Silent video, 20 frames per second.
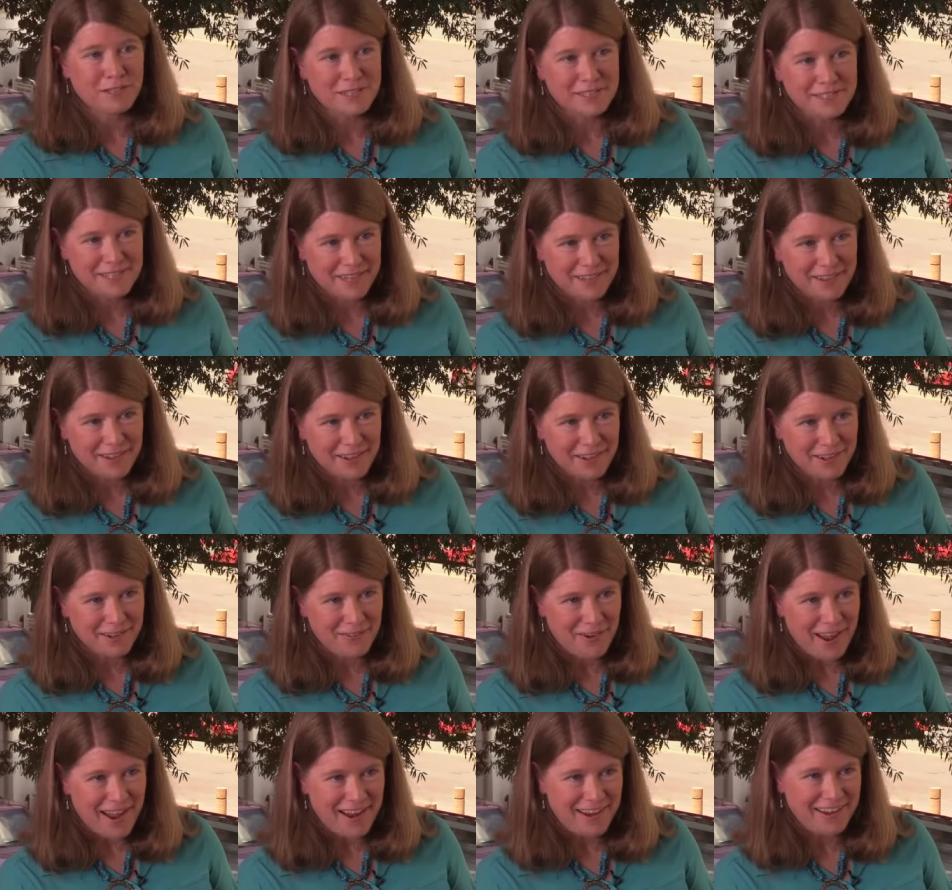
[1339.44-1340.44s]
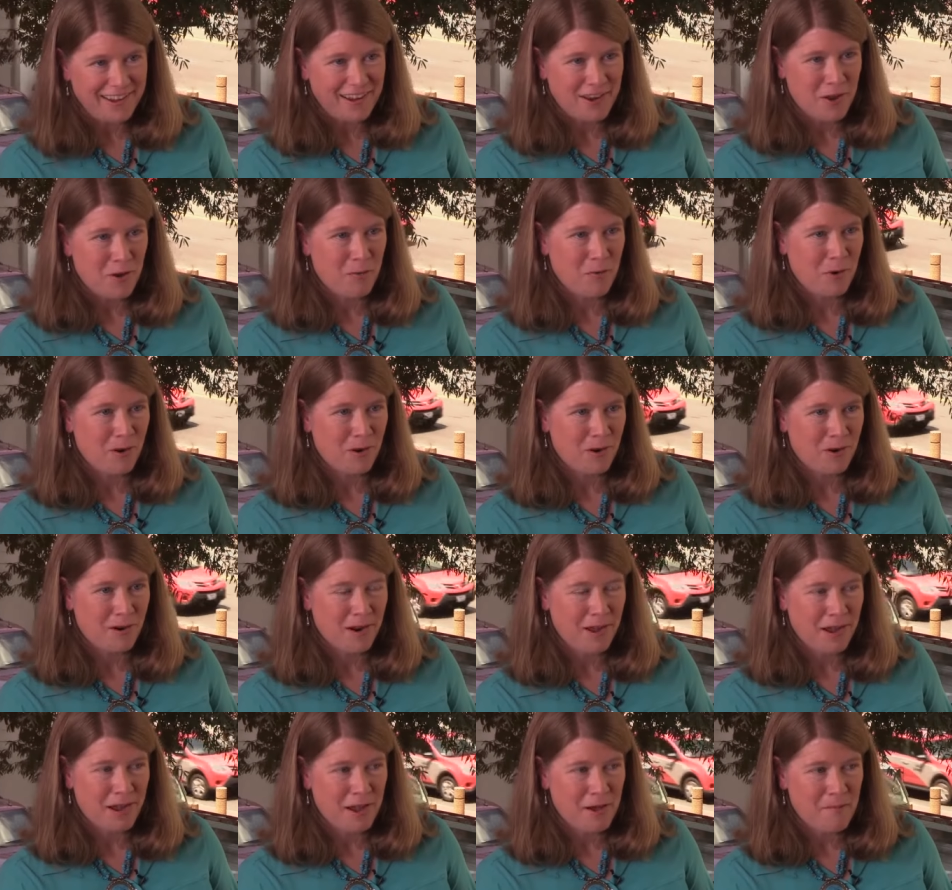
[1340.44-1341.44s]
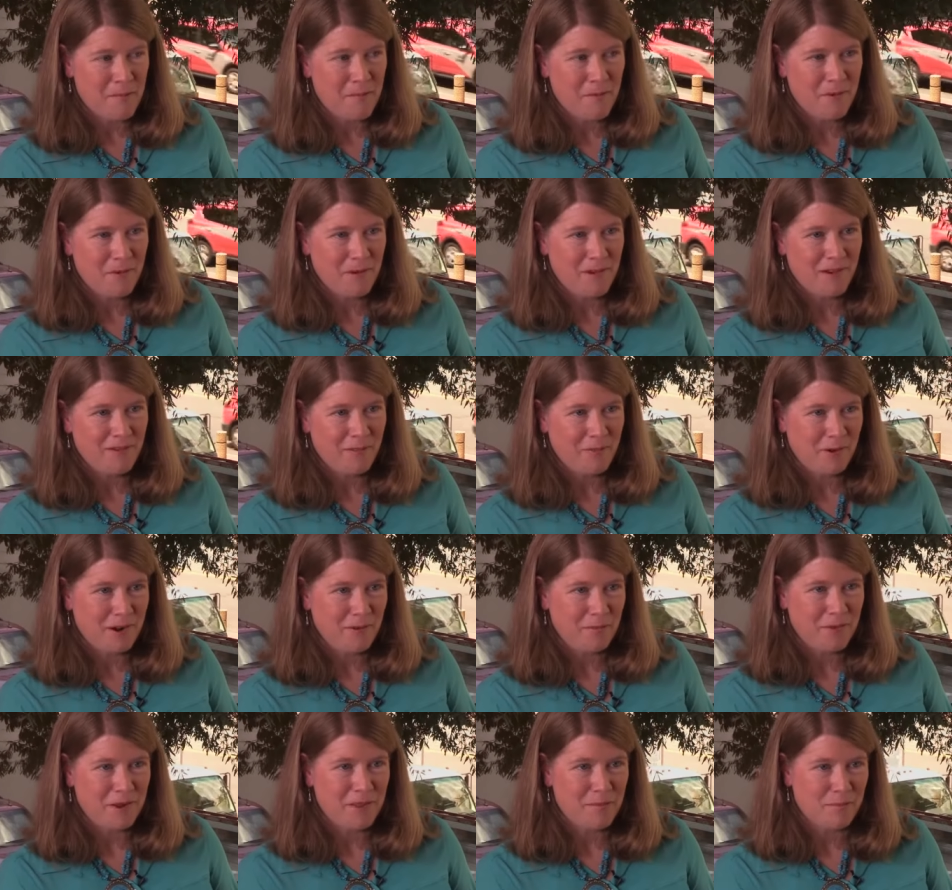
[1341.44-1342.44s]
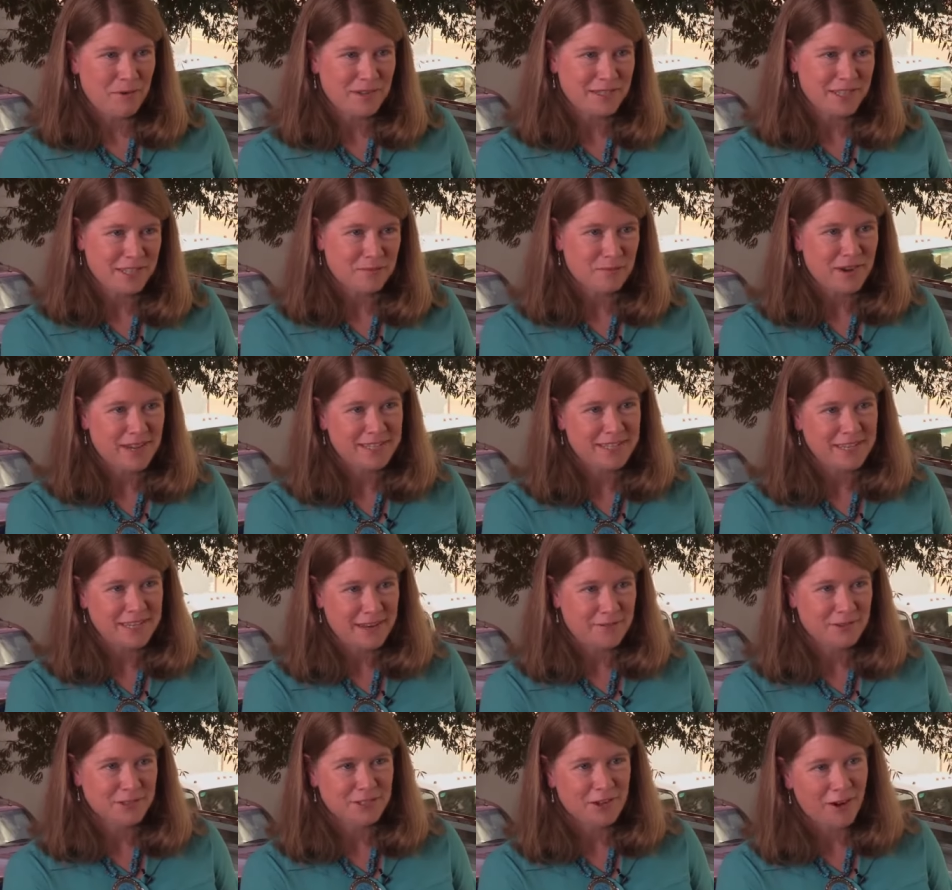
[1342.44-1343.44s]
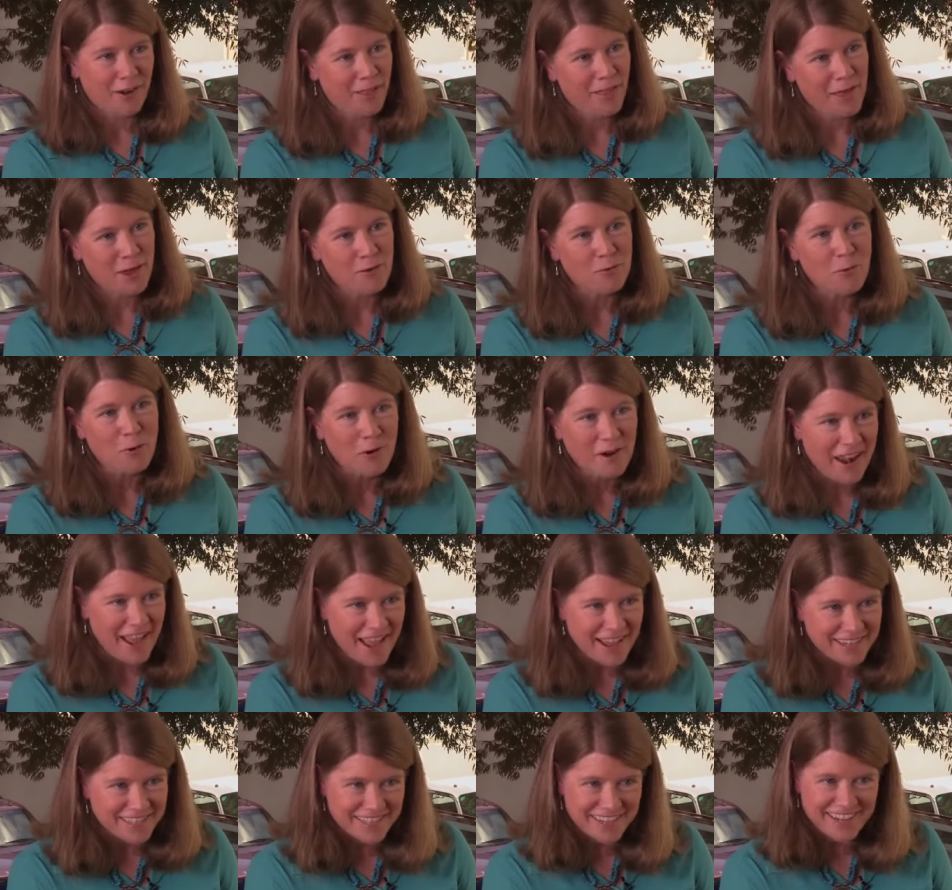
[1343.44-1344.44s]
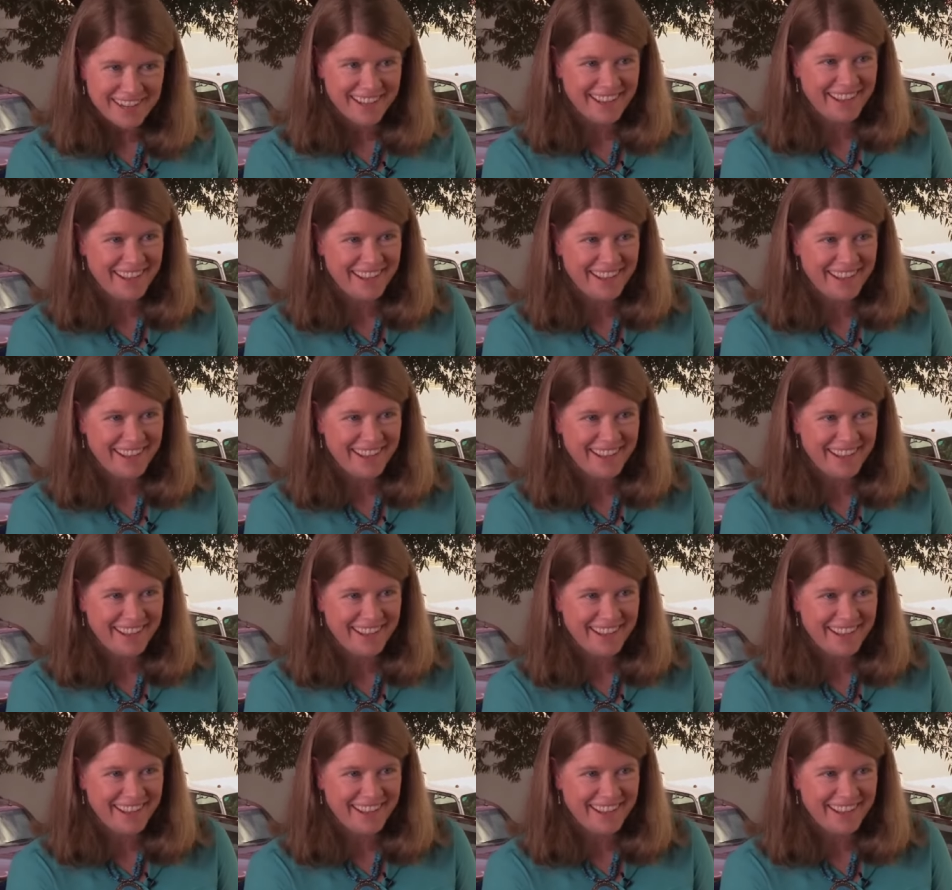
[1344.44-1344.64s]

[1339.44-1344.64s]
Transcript: is cyclical, right? You know, we're um, uh, what, what did the Princess Bride say? Never start a land war in Asia,